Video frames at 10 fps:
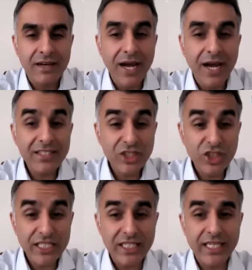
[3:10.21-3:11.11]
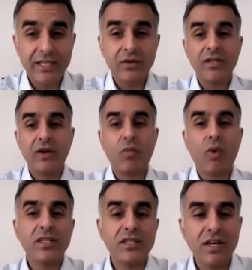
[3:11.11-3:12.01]
As a GC,
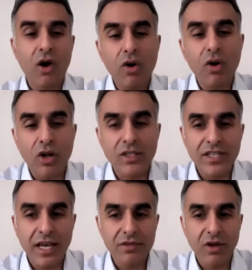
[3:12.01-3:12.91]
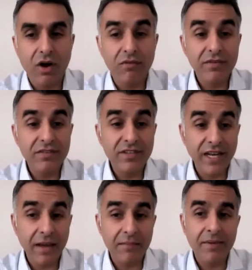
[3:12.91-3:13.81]
what does the whole concept of
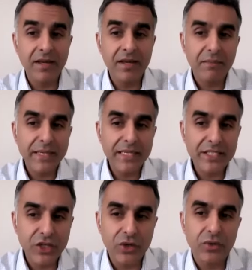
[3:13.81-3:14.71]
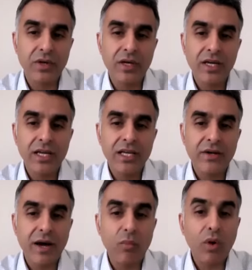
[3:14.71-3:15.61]
CLM mean to you?
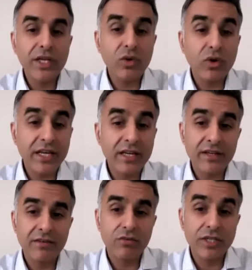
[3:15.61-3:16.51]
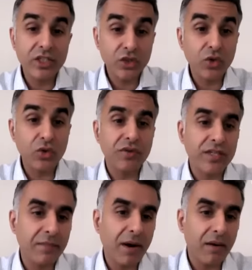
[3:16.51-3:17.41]
And what are you looking for it to do for the
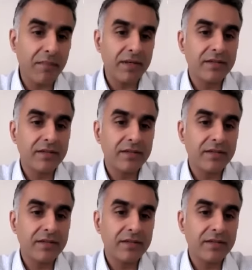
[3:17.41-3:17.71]
department?